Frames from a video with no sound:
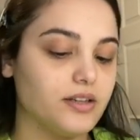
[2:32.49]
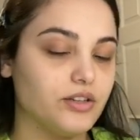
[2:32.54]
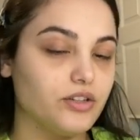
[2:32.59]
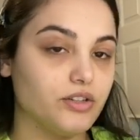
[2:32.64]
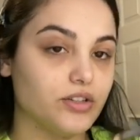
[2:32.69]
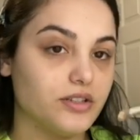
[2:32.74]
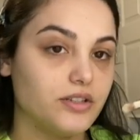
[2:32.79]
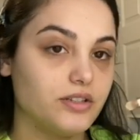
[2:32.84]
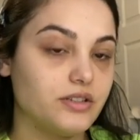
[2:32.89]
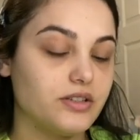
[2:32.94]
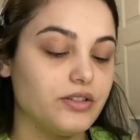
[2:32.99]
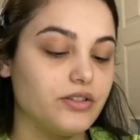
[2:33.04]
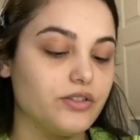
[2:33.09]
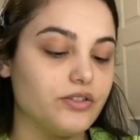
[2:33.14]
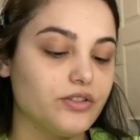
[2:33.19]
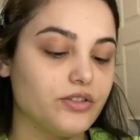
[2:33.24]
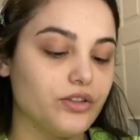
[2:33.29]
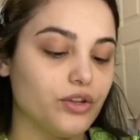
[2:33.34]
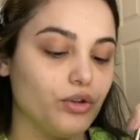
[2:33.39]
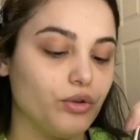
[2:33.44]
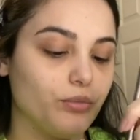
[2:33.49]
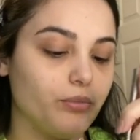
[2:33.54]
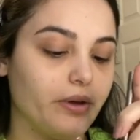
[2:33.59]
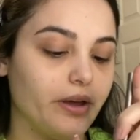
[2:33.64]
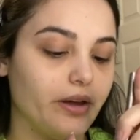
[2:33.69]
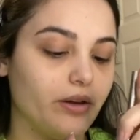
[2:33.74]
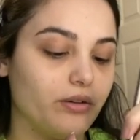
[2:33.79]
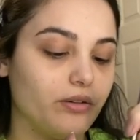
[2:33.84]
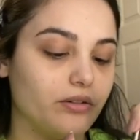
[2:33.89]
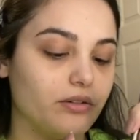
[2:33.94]
I just scoop
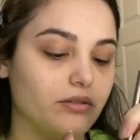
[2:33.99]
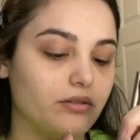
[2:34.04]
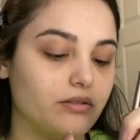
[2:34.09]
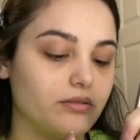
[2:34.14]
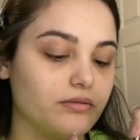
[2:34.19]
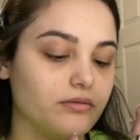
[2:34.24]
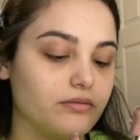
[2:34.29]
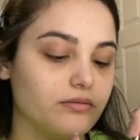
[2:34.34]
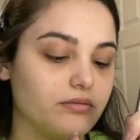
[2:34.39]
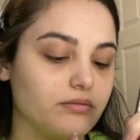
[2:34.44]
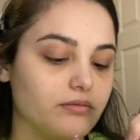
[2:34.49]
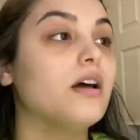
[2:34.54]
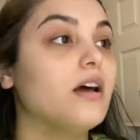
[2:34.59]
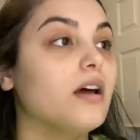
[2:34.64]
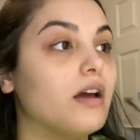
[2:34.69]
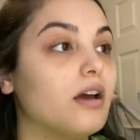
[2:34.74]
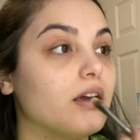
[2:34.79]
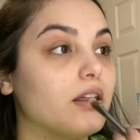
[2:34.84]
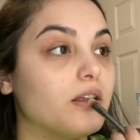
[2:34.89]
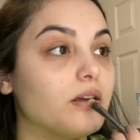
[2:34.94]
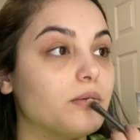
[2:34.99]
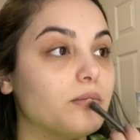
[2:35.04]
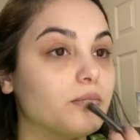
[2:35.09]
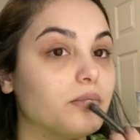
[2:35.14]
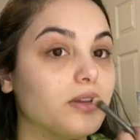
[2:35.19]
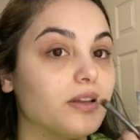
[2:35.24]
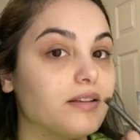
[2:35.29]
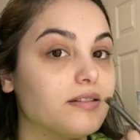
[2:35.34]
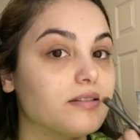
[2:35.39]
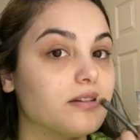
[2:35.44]
out and then
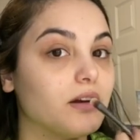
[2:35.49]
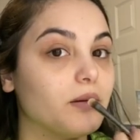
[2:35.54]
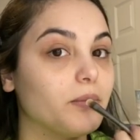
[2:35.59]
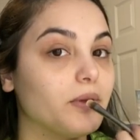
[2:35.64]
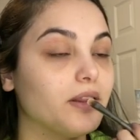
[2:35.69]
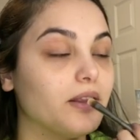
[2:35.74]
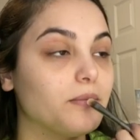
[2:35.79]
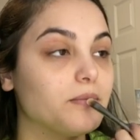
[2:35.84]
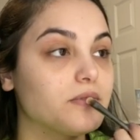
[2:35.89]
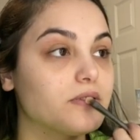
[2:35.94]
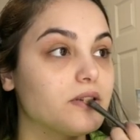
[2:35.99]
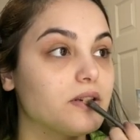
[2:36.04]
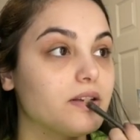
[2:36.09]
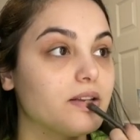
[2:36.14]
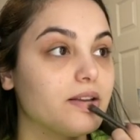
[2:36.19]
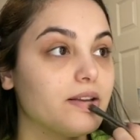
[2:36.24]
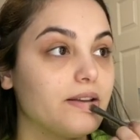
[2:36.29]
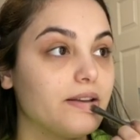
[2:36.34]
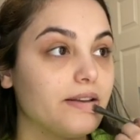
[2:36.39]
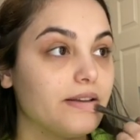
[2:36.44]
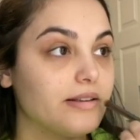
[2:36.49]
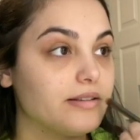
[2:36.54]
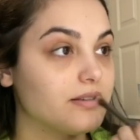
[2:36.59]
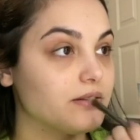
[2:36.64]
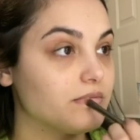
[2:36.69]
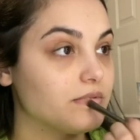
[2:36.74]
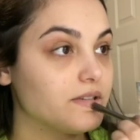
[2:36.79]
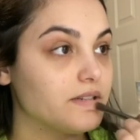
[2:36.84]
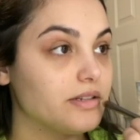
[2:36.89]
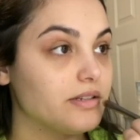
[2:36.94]
place it on my lips. So
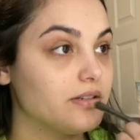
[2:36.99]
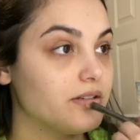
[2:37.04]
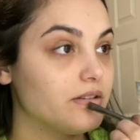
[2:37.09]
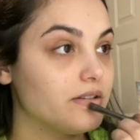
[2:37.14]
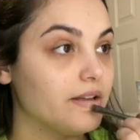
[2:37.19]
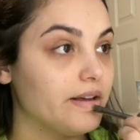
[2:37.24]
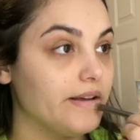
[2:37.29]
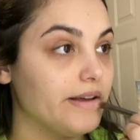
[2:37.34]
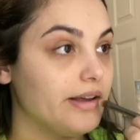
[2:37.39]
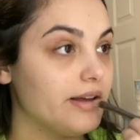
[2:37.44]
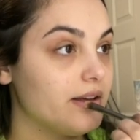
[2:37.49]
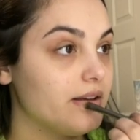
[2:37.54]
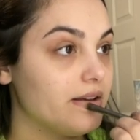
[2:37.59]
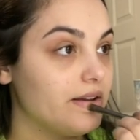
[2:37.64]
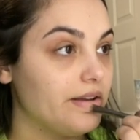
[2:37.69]
I'm just gonna do that.